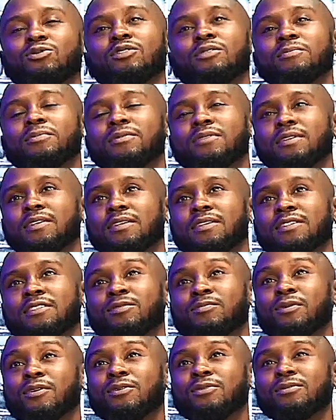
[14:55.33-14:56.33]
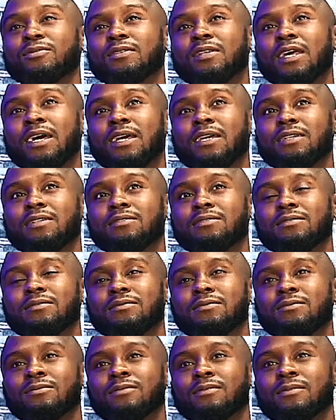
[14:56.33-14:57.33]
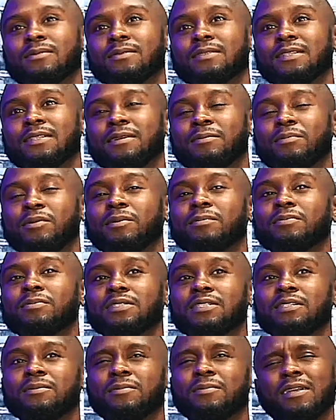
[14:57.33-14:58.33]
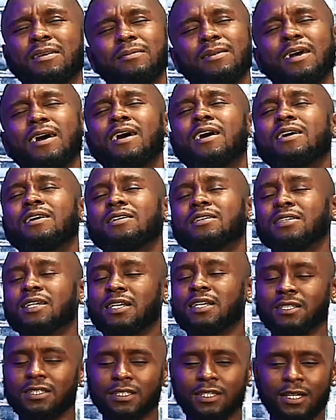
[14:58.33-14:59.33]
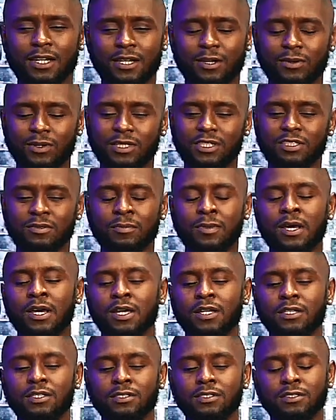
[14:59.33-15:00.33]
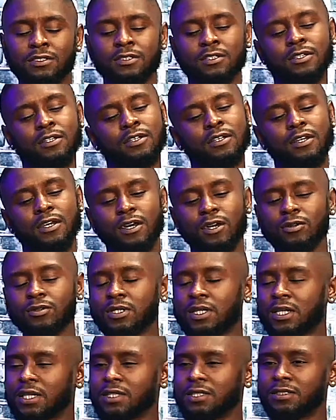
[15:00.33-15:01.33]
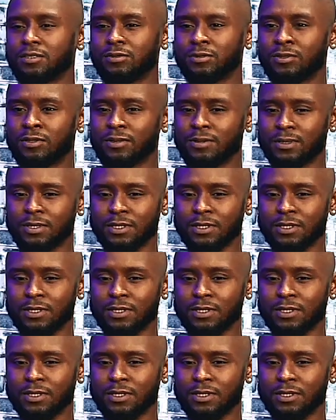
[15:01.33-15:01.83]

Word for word: you up on it, cause bro, like you know what I'm saying. People see me, they're like, ah, KD always smiling. Okay, you know what I'm